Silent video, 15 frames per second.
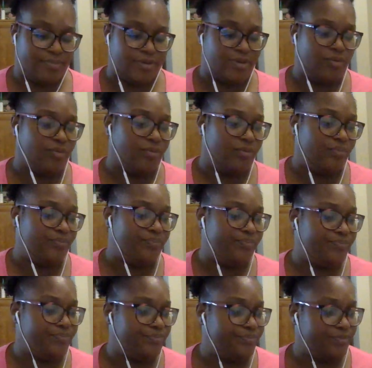Oh,
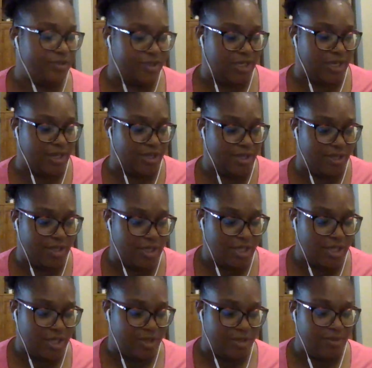yeah.
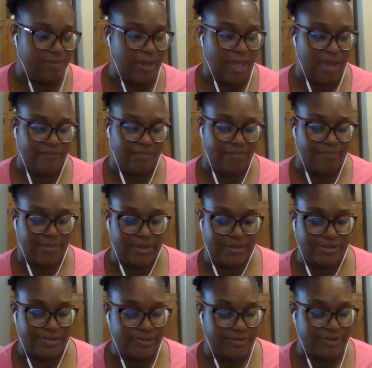You may have a
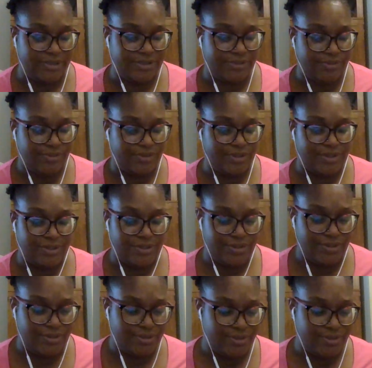mental disorder.